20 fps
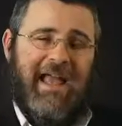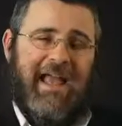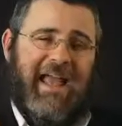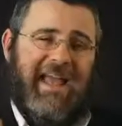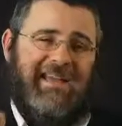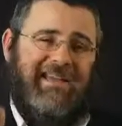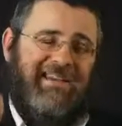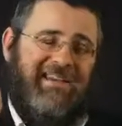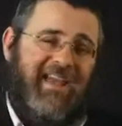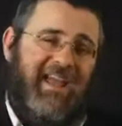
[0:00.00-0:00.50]

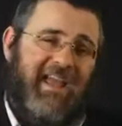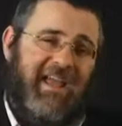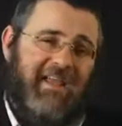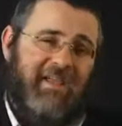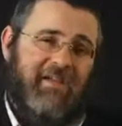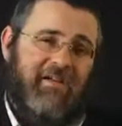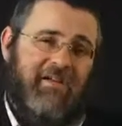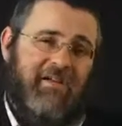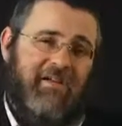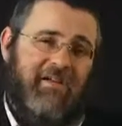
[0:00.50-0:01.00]
and
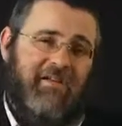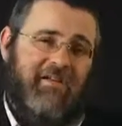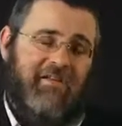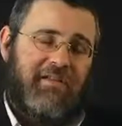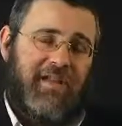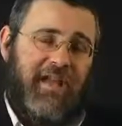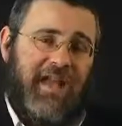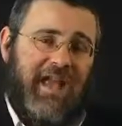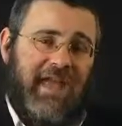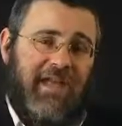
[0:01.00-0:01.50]
take
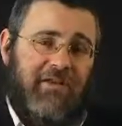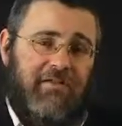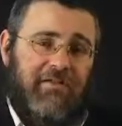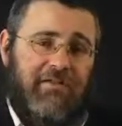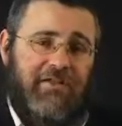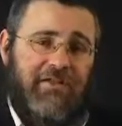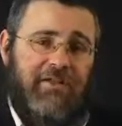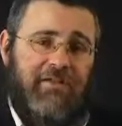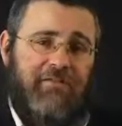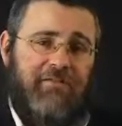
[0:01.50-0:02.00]
the
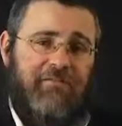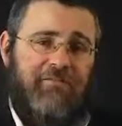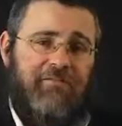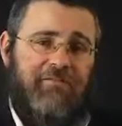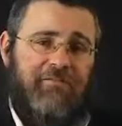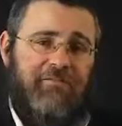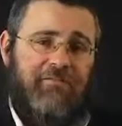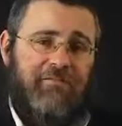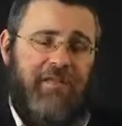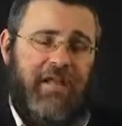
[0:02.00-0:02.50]
energy
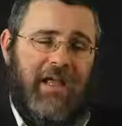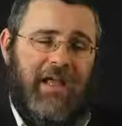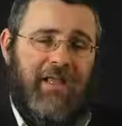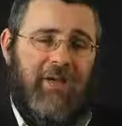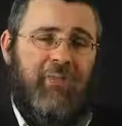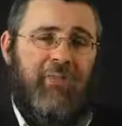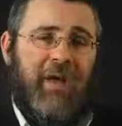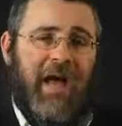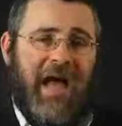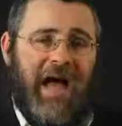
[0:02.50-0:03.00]
and the
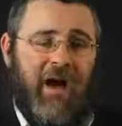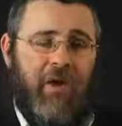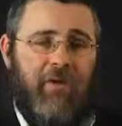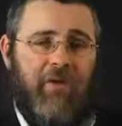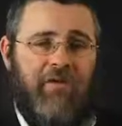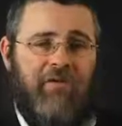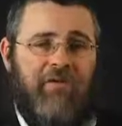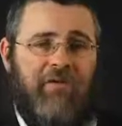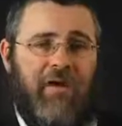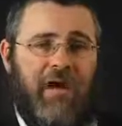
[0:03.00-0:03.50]

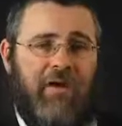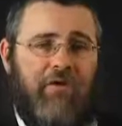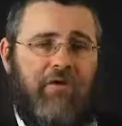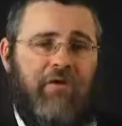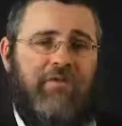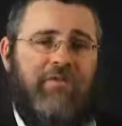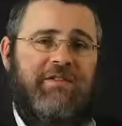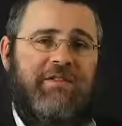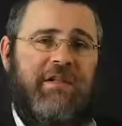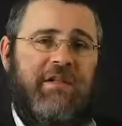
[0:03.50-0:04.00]
power of Pharaoh
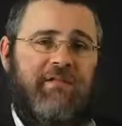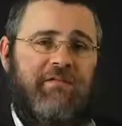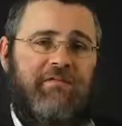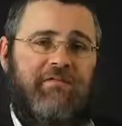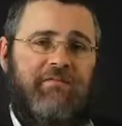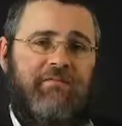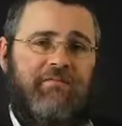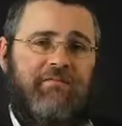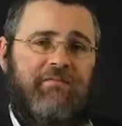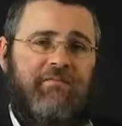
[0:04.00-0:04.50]
himself.
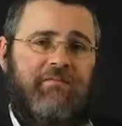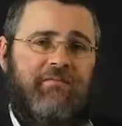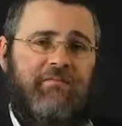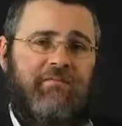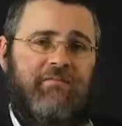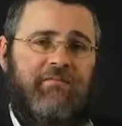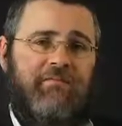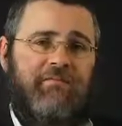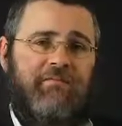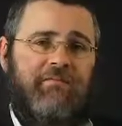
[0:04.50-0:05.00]

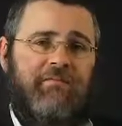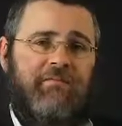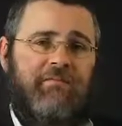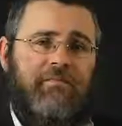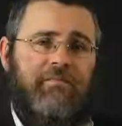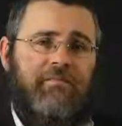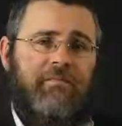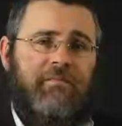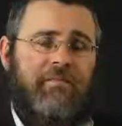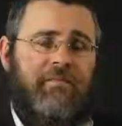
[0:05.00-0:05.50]

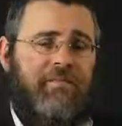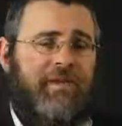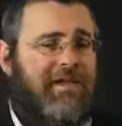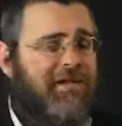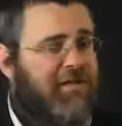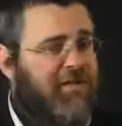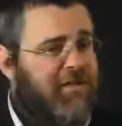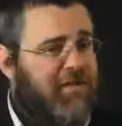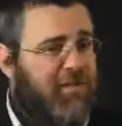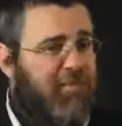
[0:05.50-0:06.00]
Not
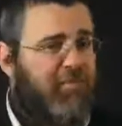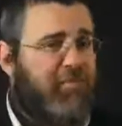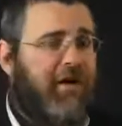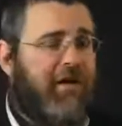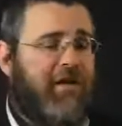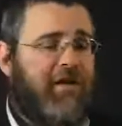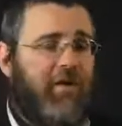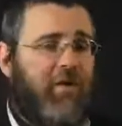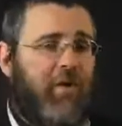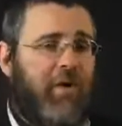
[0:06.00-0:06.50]
just to
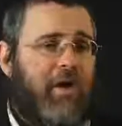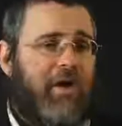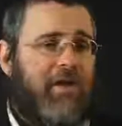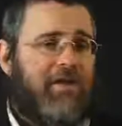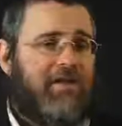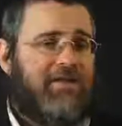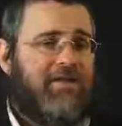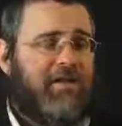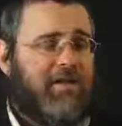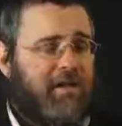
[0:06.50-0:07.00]
break away
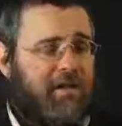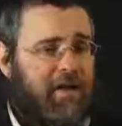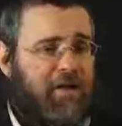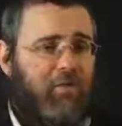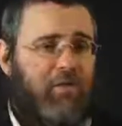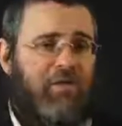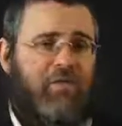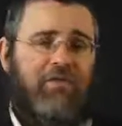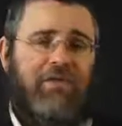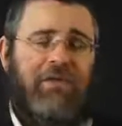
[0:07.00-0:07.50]
and say, okay,
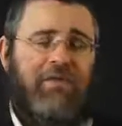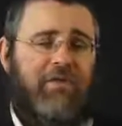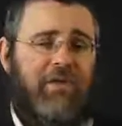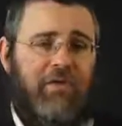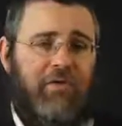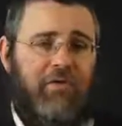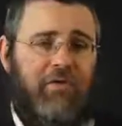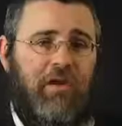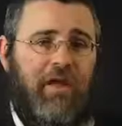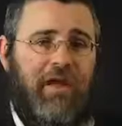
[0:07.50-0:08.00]
we're leaving a
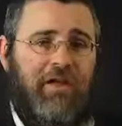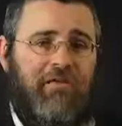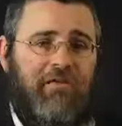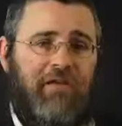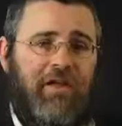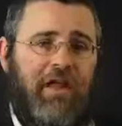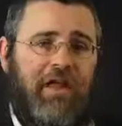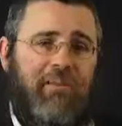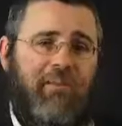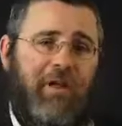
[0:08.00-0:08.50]
new life,
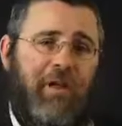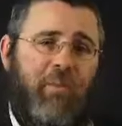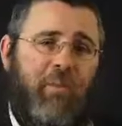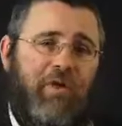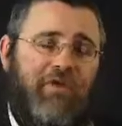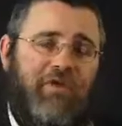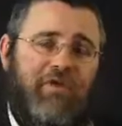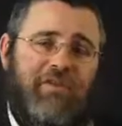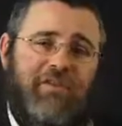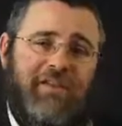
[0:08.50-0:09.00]
but I
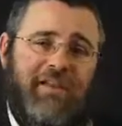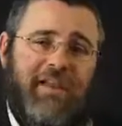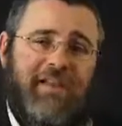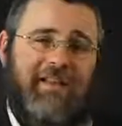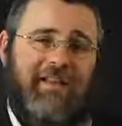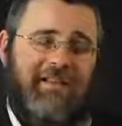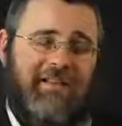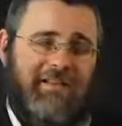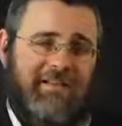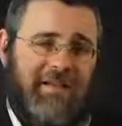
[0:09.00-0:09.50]
want you to take
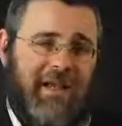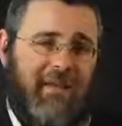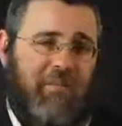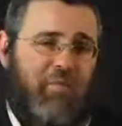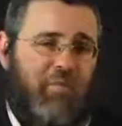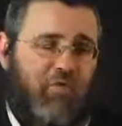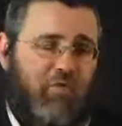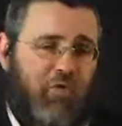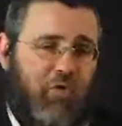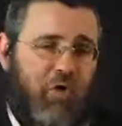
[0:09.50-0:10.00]
that
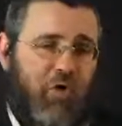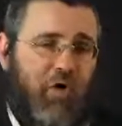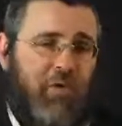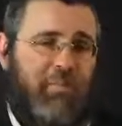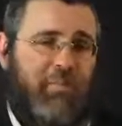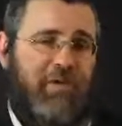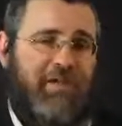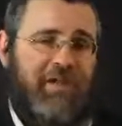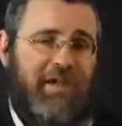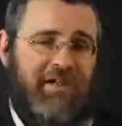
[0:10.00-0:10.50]
same raw
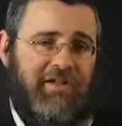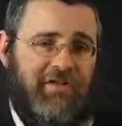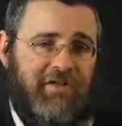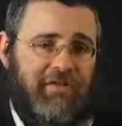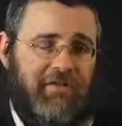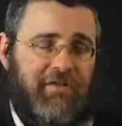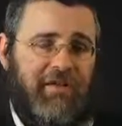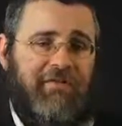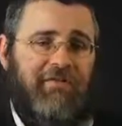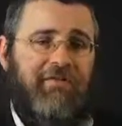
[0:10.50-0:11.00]

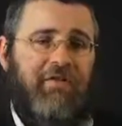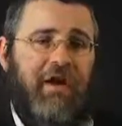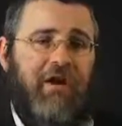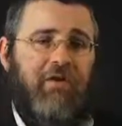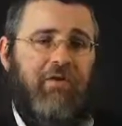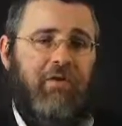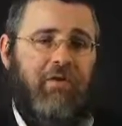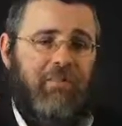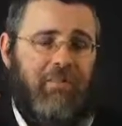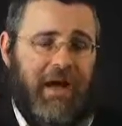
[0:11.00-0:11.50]
potential that
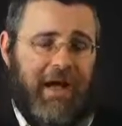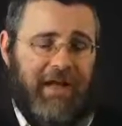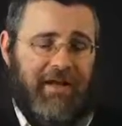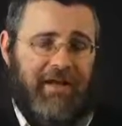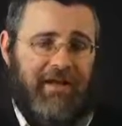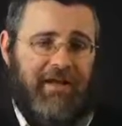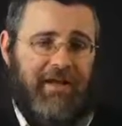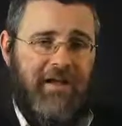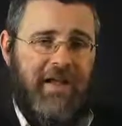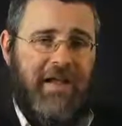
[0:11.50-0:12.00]
Pharaoh
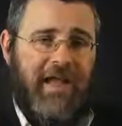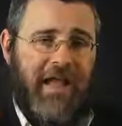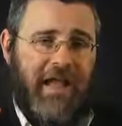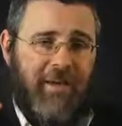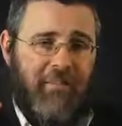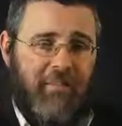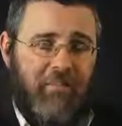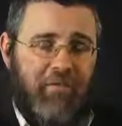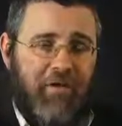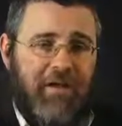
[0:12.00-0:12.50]
embodied
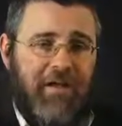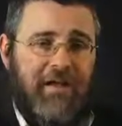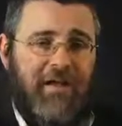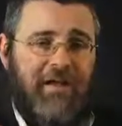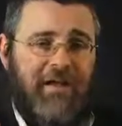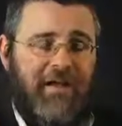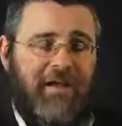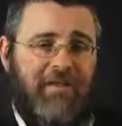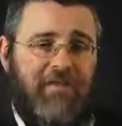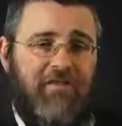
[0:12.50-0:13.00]
and bring it
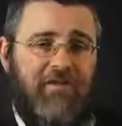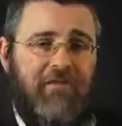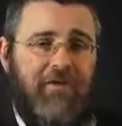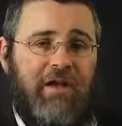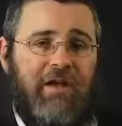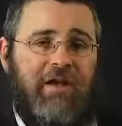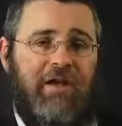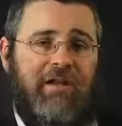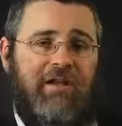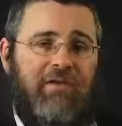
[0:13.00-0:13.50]
and
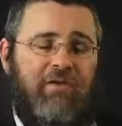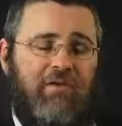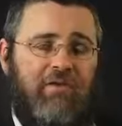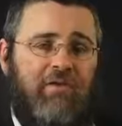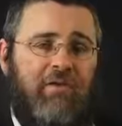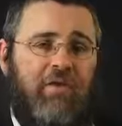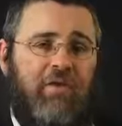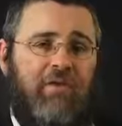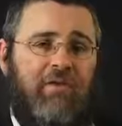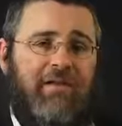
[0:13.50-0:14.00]
integrate it into
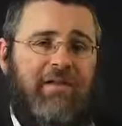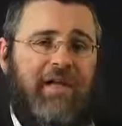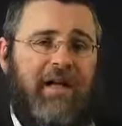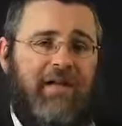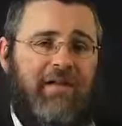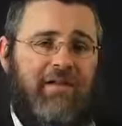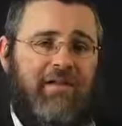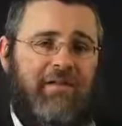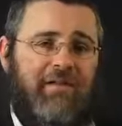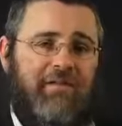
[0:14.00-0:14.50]
a holy
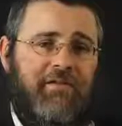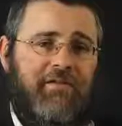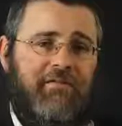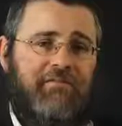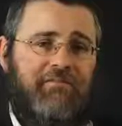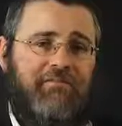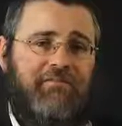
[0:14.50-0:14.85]
context.